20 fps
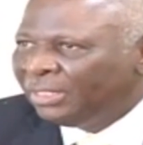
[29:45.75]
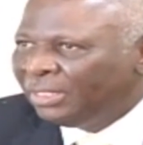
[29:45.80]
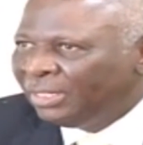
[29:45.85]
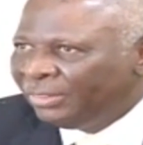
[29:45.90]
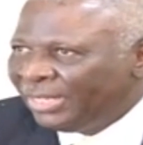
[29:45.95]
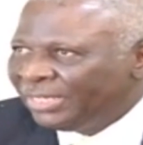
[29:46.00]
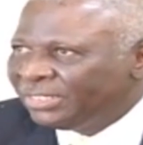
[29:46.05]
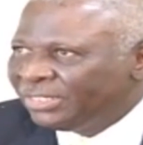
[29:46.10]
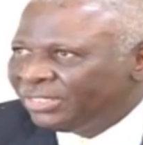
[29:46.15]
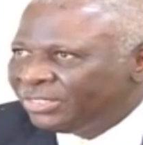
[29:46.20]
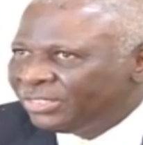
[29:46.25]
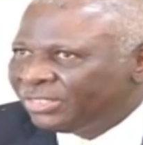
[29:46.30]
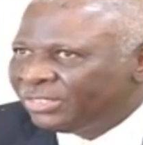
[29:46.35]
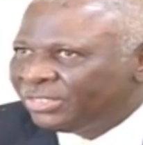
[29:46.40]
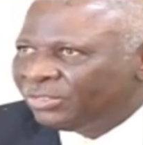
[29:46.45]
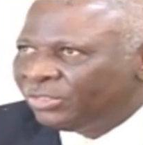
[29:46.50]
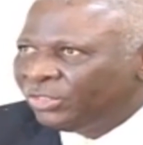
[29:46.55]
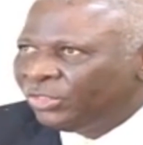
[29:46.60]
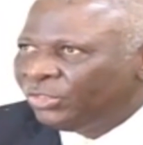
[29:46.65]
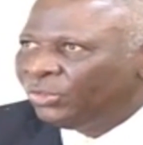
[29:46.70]
that
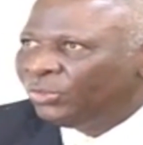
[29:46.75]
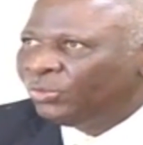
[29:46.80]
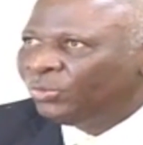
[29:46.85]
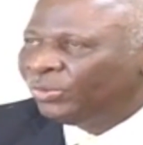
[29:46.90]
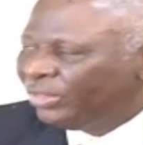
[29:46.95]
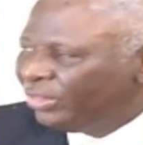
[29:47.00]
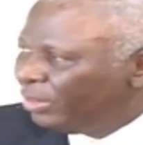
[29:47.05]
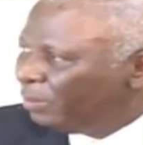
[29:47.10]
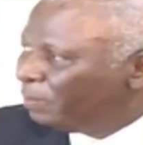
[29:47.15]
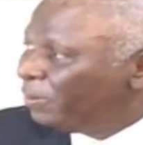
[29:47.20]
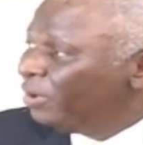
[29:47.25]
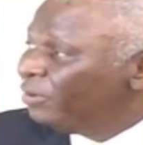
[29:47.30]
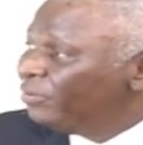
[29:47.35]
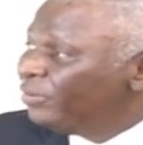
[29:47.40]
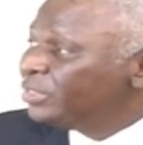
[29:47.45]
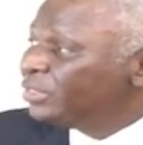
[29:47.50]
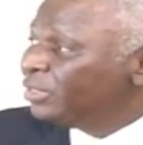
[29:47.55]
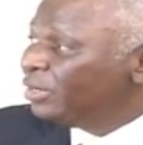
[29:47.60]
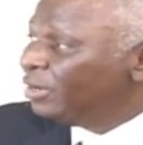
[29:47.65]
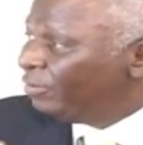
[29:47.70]
is, within the
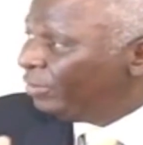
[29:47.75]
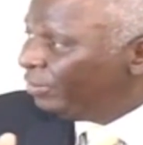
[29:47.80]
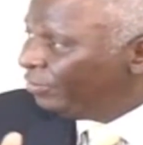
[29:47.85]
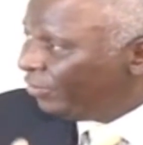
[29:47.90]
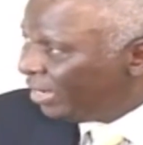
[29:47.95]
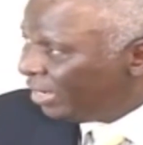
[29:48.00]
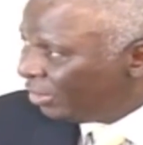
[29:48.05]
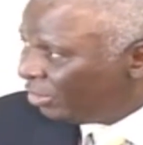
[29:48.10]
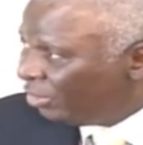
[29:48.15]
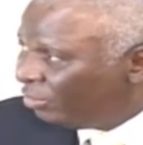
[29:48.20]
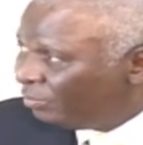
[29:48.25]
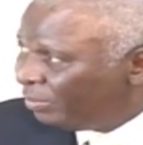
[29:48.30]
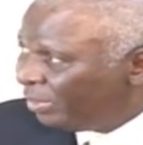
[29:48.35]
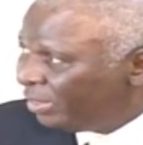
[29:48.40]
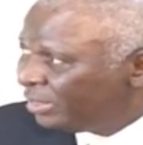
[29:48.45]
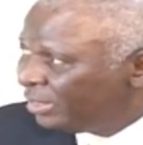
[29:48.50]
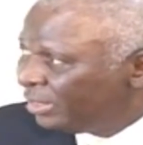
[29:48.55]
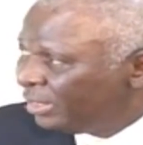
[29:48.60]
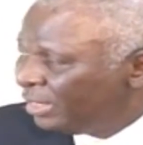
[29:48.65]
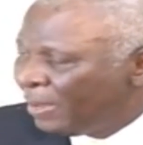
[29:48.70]
province of the federal
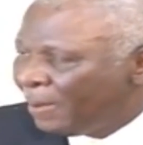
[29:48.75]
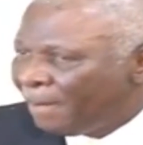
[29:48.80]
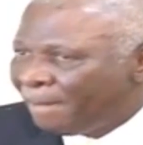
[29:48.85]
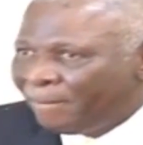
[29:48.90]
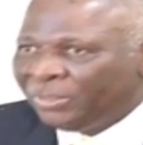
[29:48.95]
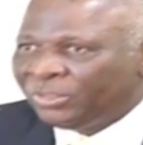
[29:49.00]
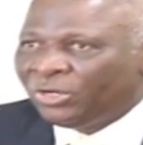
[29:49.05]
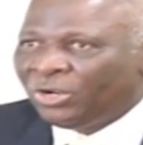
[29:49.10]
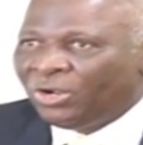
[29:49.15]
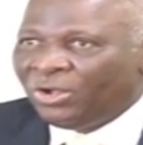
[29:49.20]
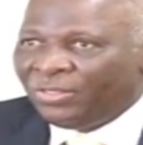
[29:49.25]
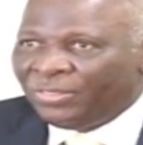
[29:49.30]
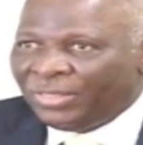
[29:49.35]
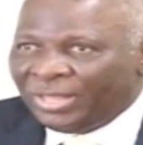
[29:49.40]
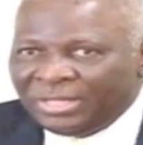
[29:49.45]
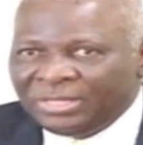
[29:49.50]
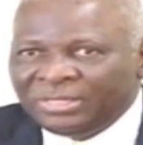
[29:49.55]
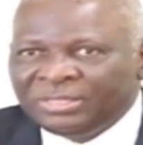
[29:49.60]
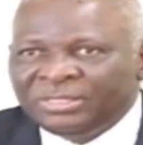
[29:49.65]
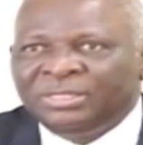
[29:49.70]
government. But
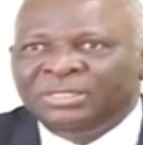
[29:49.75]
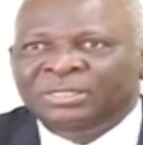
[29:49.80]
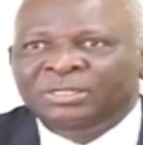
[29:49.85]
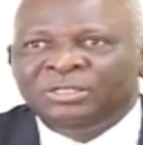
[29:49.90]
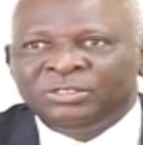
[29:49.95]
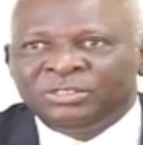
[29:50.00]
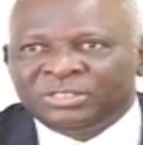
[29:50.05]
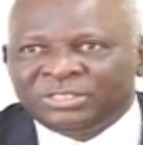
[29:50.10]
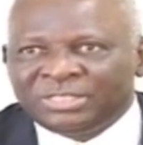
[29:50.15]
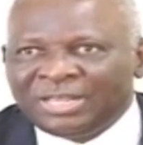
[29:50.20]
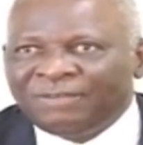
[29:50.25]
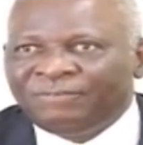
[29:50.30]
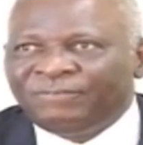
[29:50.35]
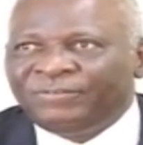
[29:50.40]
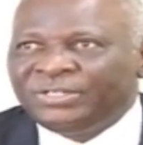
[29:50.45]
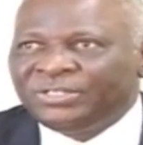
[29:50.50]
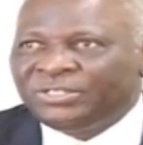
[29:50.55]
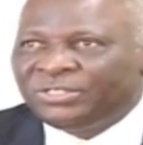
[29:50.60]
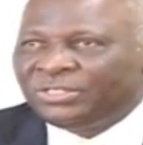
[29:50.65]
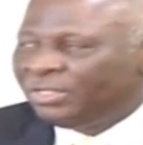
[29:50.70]
other
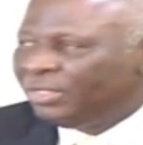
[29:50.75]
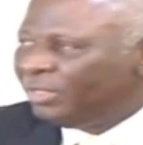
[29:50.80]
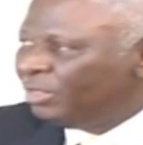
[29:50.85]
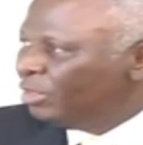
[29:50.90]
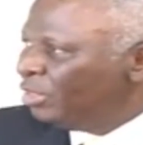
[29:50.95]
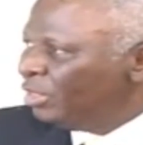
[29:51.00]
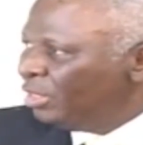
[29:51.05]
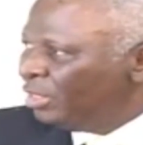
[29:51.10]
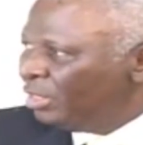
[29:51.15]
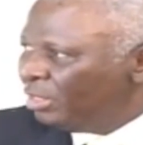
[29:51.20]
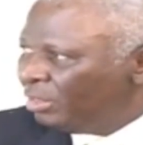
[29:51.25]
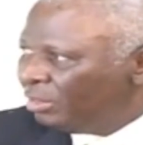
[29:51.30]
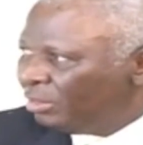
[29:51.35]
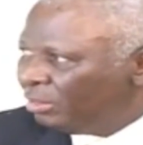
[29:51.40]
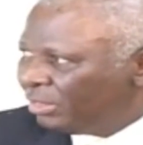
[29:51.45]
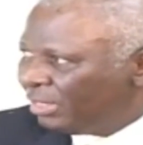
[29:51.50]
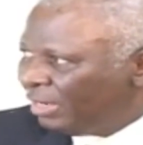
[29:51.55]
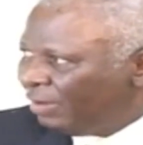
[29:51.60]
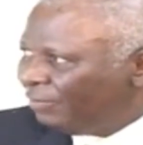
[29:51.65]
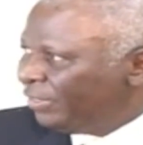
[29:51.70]
services
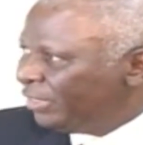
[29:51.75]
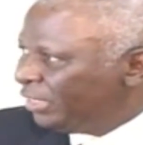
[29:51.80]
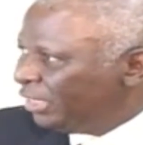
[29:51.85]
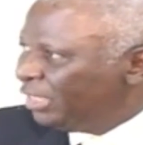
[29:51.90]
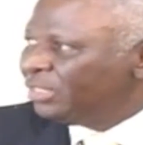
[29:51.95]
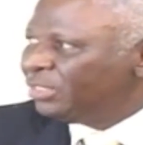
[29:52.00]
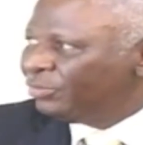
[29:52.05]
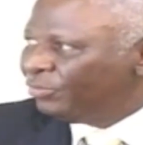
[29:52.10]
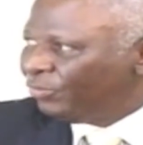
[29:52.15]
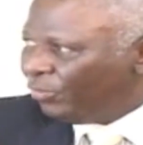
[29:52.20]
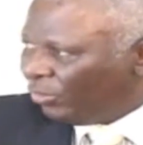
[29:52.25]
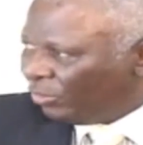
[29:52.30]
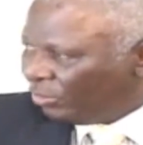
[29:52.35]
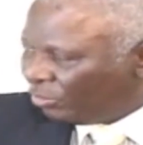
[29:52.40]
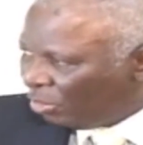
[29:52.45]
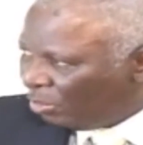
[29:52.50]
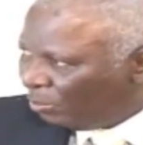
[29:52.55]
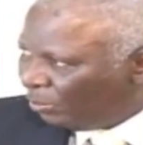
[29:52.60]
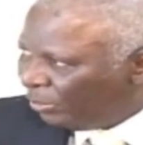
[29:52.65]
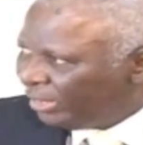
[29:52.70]
for
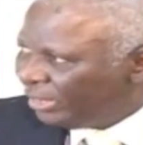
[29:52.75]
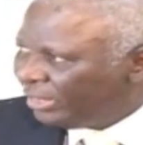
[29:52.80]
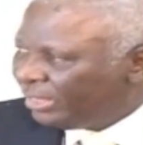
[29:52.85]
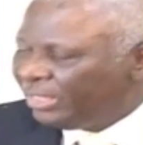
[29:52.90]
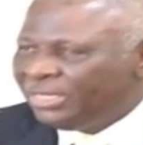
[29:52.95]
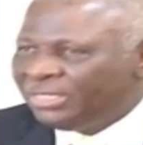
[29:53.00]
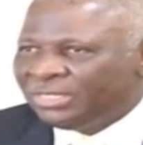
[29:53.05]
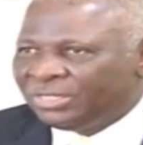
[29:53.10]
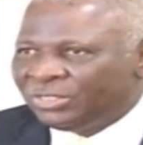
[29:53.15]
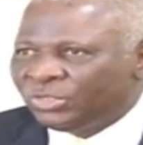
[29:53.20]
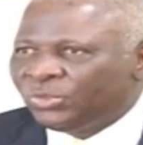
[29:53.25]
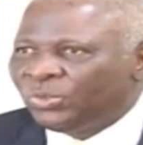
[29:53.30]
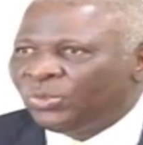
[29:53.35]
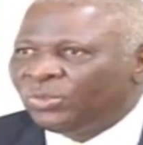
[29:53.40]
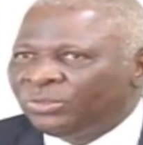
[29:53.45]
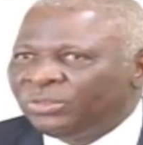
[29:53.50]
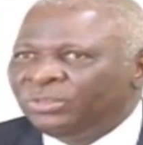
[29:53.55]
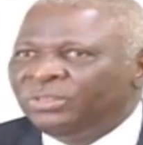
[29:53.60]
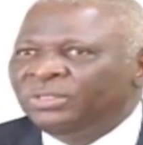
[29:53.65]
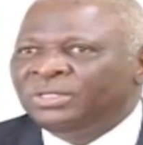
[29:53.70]
communities and so
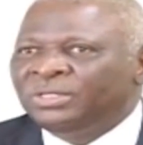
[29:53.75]
on,